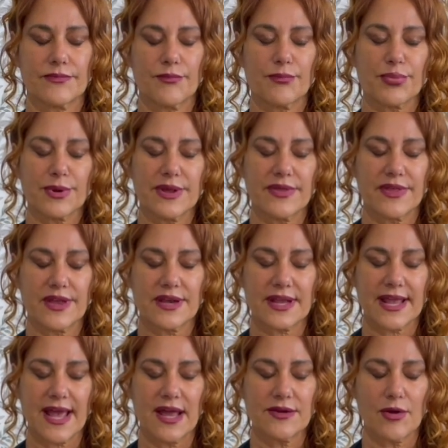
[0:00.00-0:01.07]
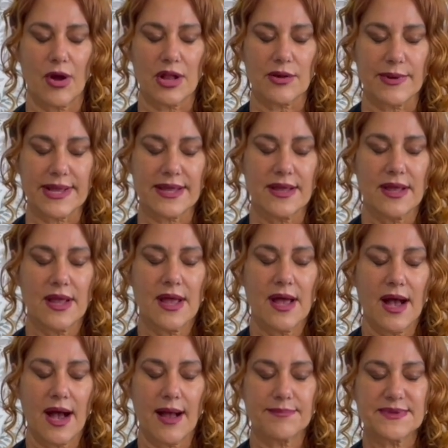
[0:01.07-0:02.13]
Breathe in again, all the way
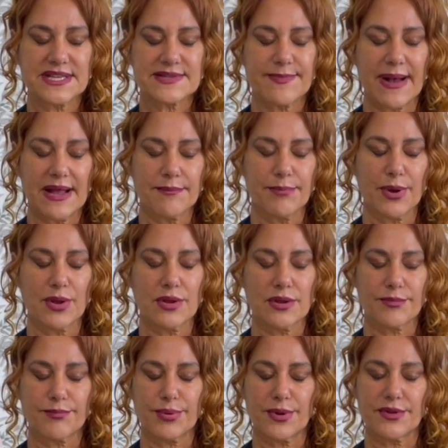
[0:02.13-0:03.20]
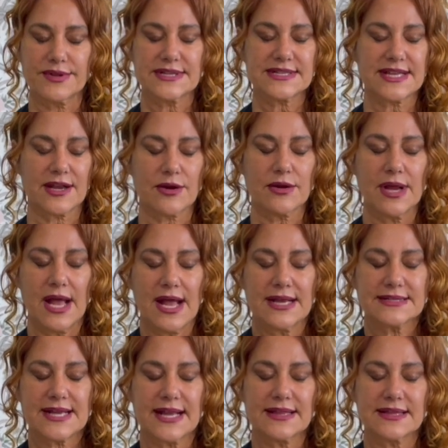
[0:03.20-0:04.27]
up the spine. Pull this air,
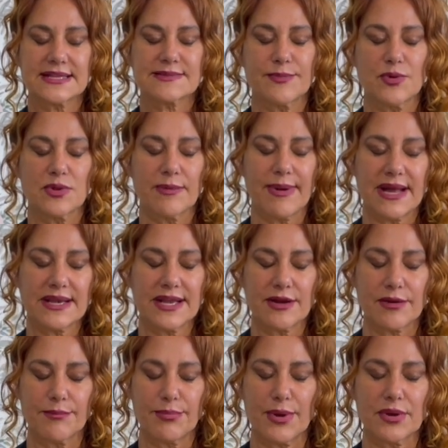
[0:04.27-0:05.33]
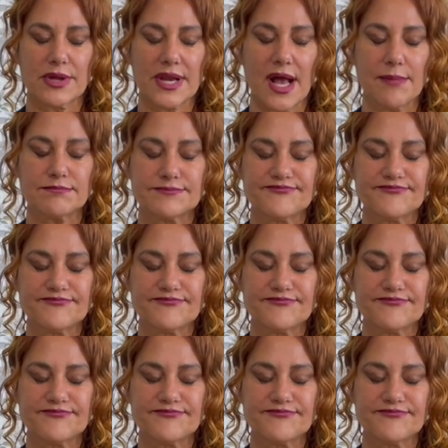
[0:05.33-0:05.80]
tighten this mula bandha here and pull it up.